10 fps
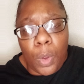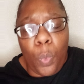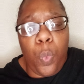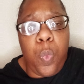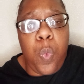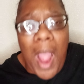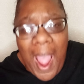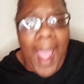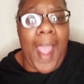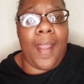
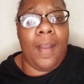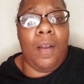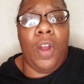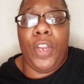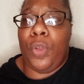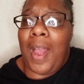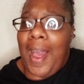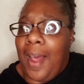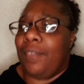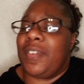Why are you all of